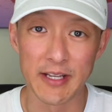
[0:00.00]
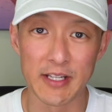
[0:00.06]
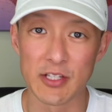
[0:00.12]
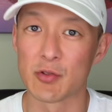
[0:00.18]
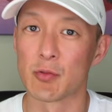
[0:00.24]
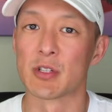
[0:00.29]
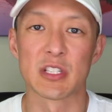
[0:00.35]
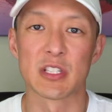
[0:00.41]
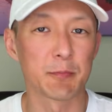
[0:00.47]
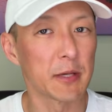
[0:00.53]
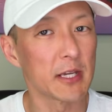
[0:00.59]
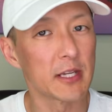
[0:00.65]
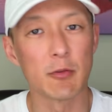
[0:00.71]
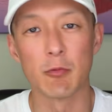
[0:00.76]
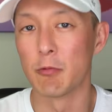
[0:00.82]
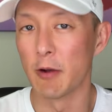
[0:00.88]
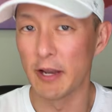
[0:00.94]
any sort of
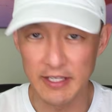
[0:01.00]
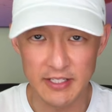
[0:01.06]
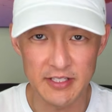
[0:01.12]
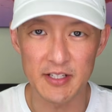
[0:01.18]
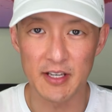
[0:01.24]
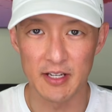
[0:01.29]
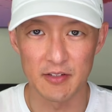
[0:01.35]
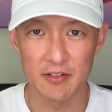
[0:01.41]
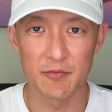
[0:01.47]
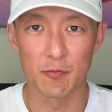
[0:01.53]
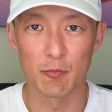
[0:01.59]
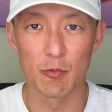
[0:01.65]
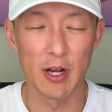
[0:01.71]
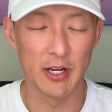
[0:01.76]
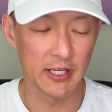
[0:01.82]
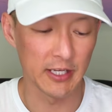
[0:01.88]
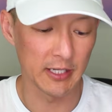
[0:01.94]
speed race kind of
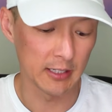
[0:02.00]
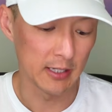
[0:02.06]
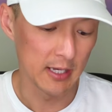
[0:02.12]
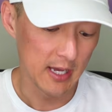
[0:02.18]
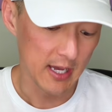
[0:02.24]
running.